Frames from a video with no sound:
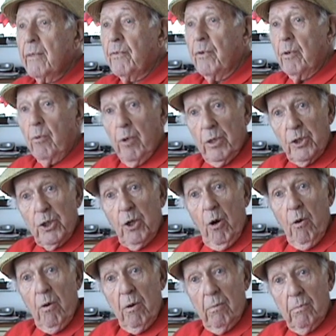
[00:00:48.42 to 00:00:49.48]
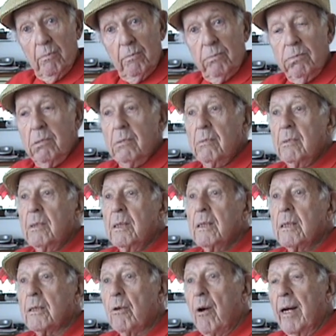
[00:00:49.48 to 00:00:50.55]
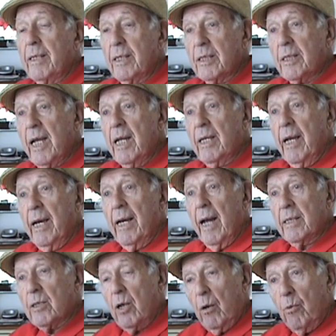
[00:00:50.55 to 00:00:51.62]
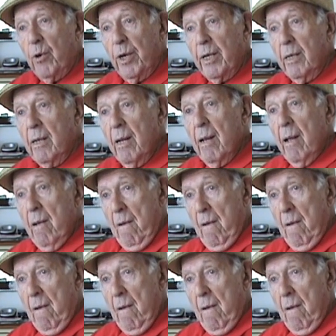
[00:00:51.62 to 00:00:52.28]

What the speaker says: for one show. So I just stayed there, and I started working